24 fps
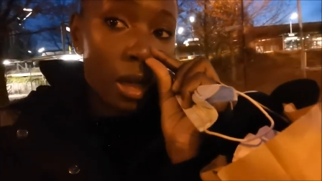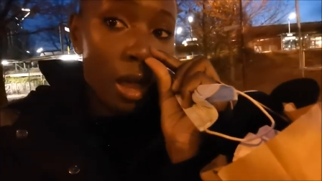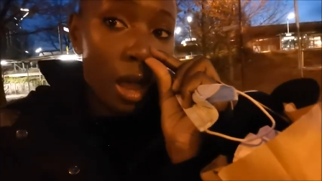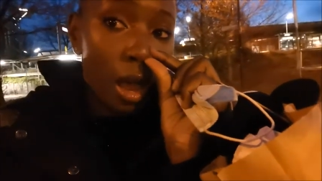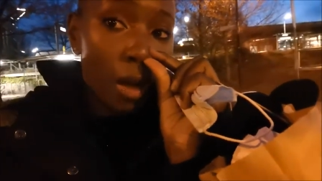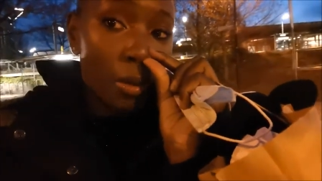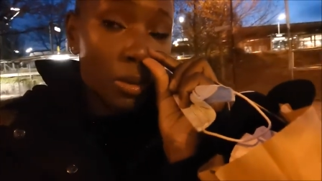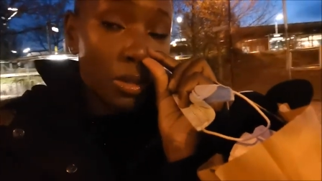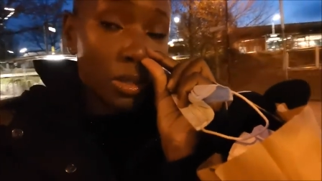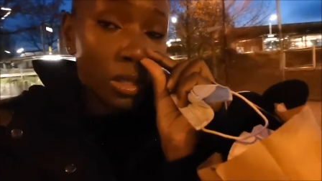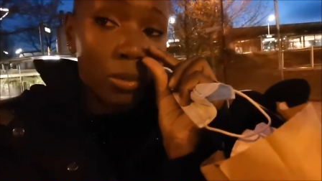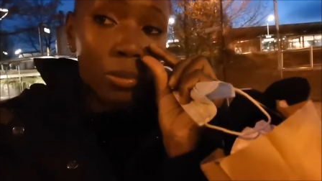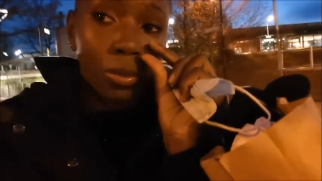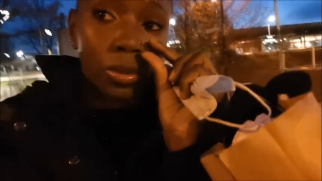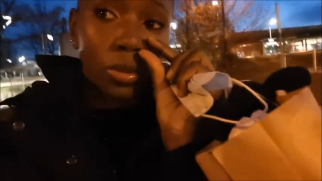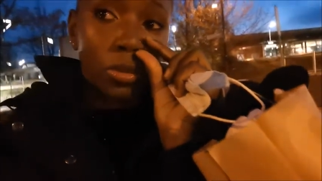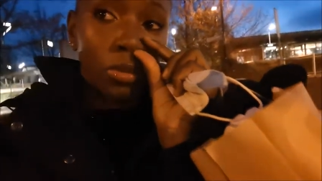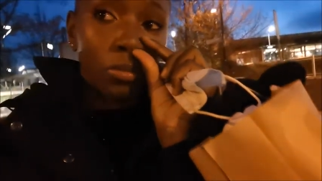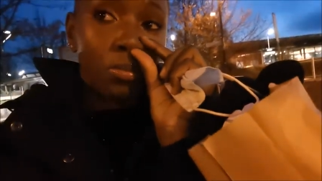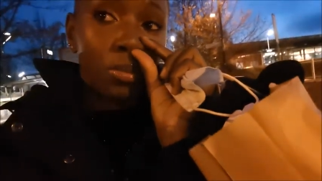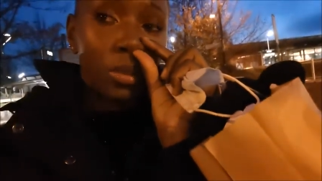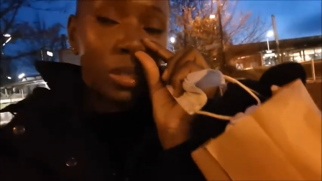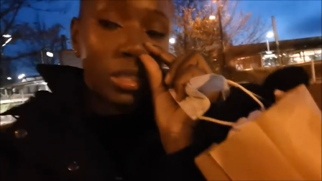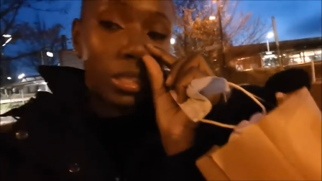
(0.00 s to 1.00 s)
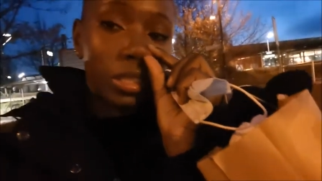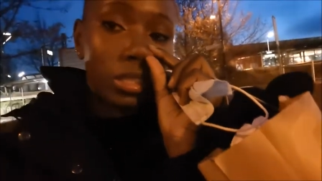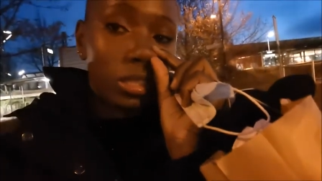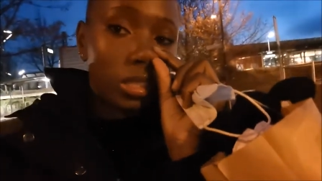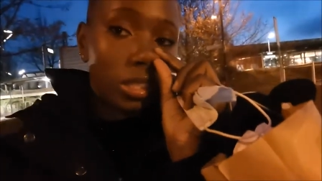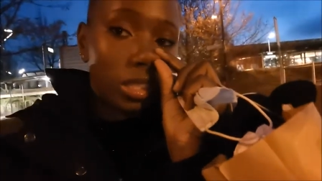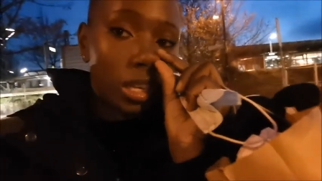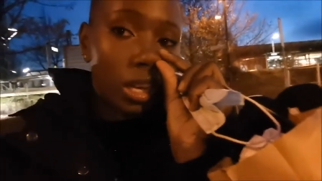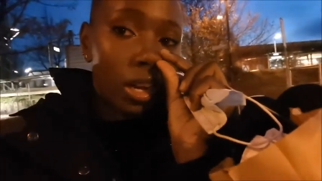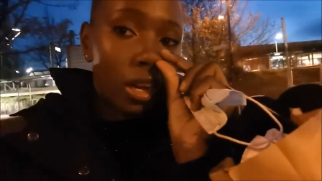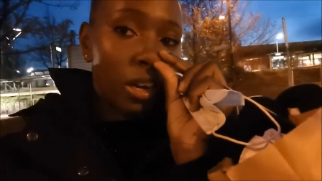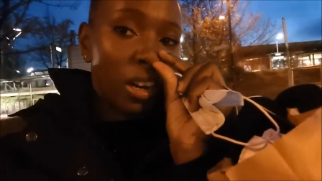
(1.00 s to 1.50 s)
I was supposed to pick in
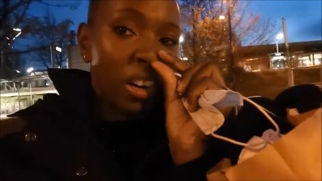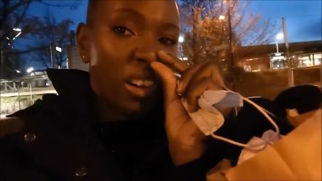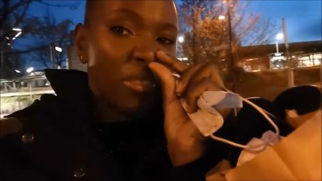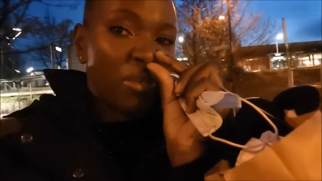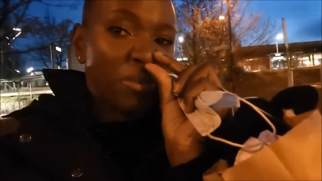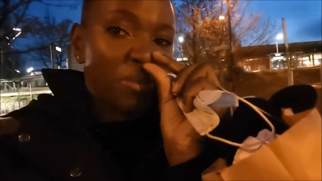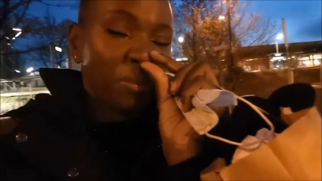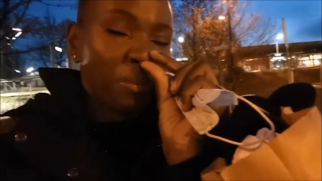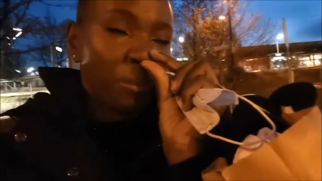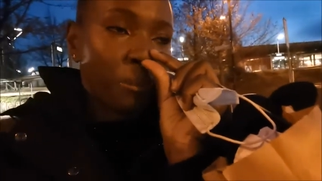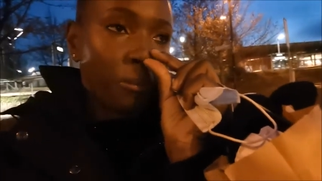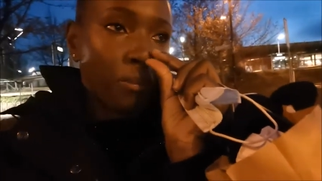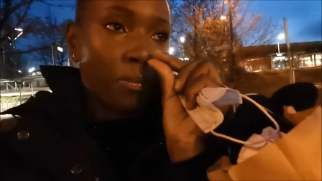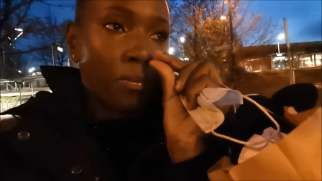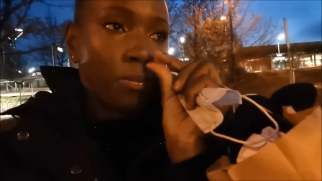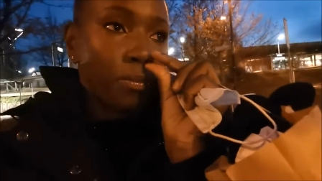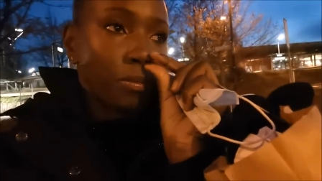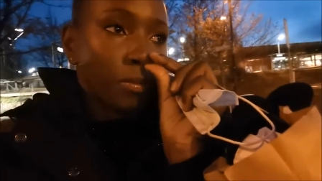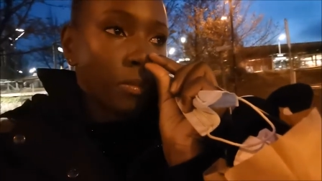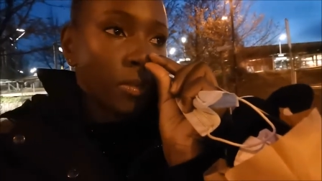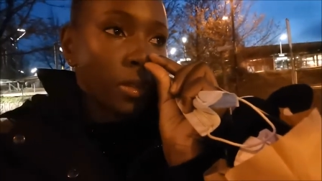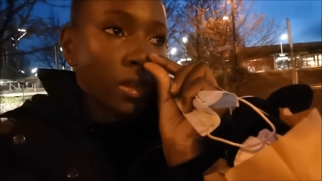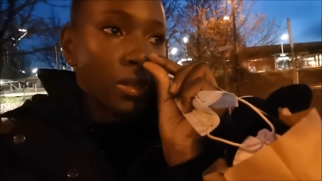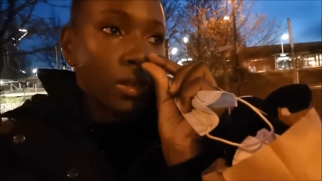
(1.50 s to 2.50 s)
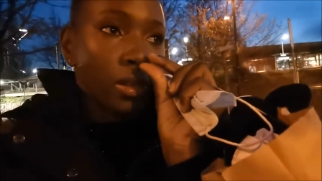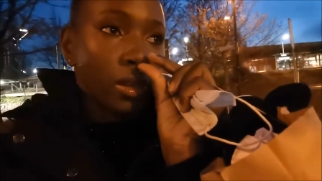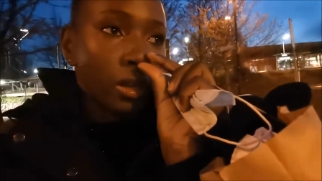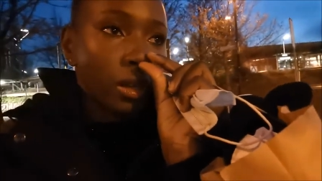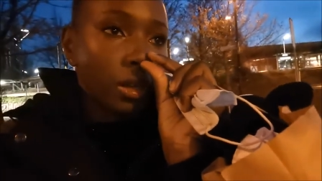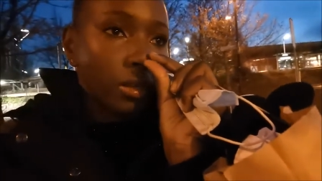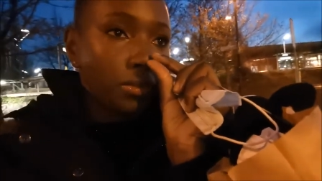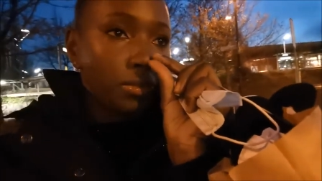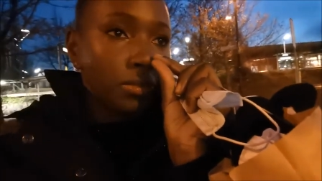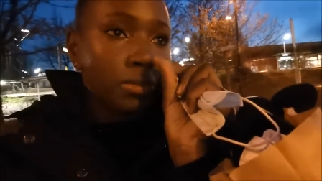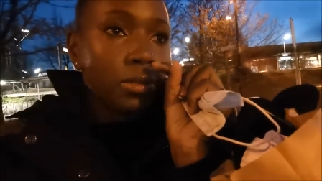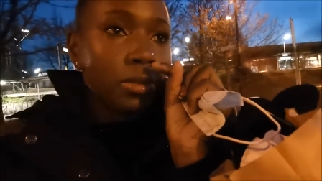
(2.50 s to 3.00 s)
Zara.
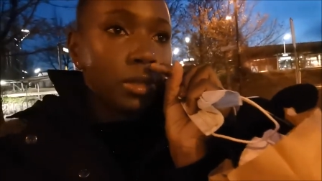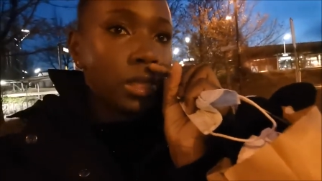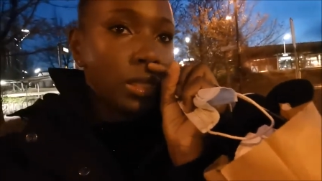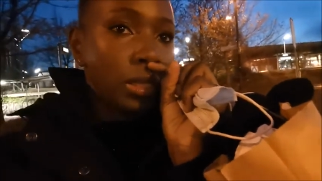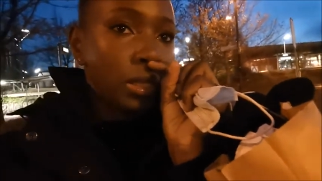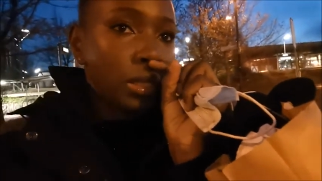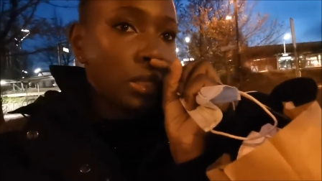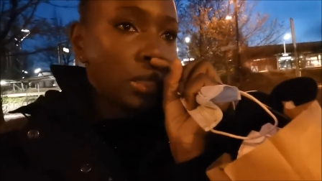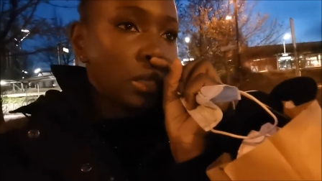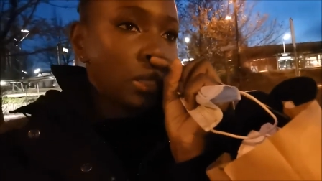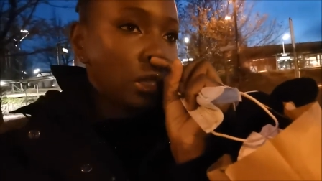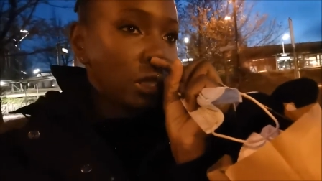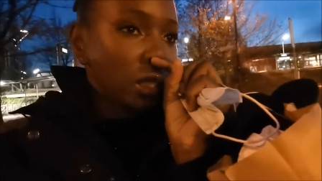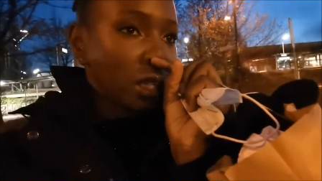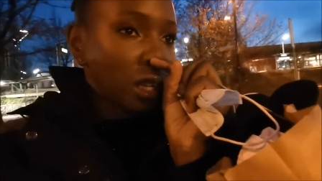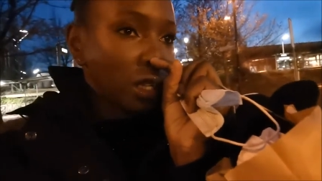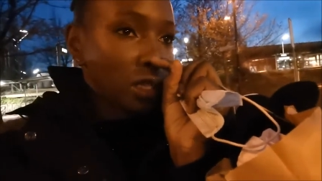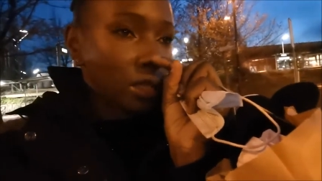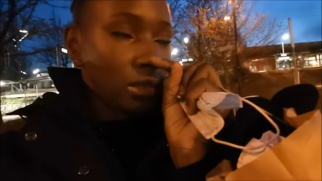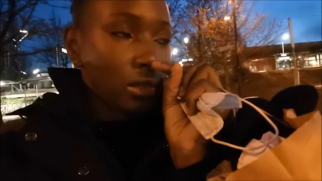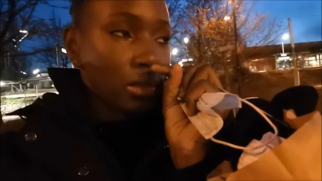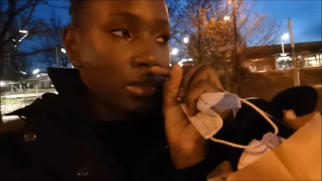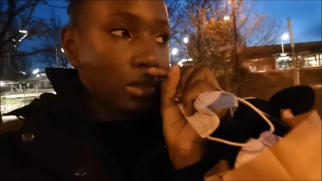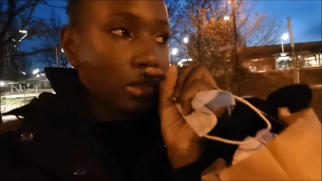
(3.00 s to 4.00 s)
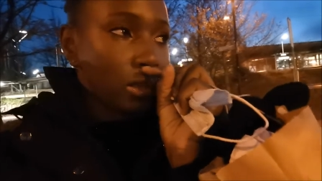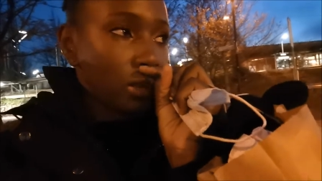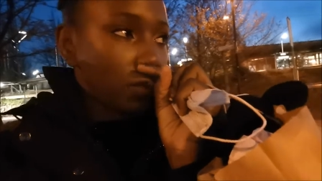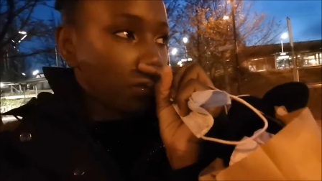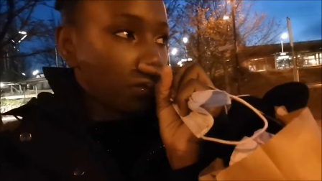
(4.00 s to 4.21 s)
They didn't send.